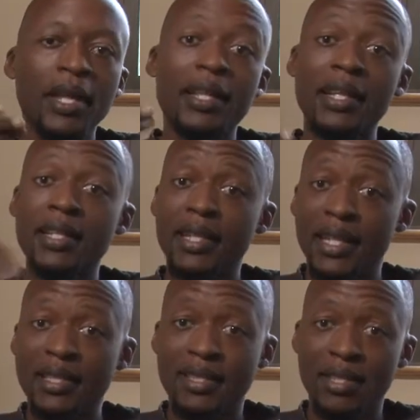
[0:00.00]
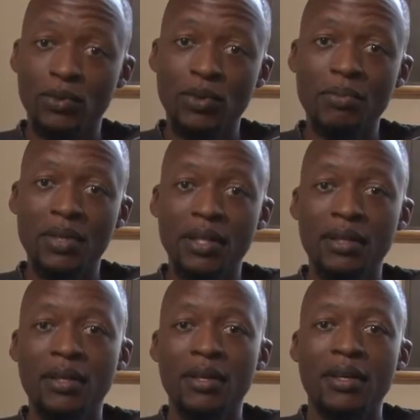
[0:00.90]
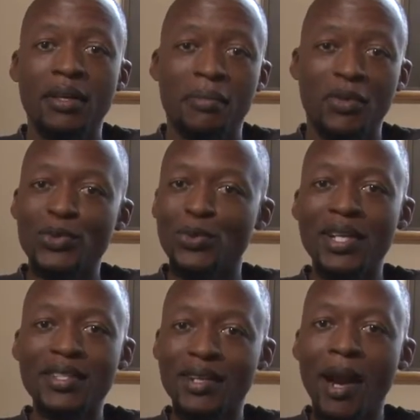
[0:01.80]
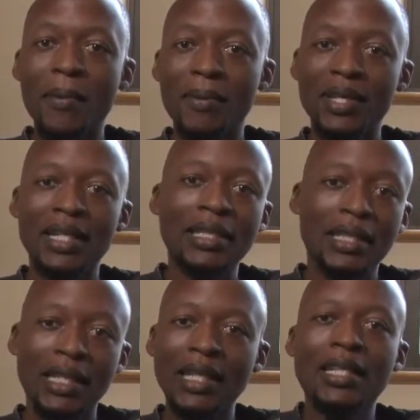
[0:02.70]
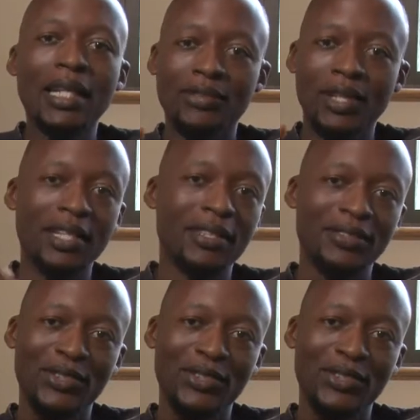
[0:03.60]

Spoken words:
Then the next scene would be, because we want drama, man, kill that relative.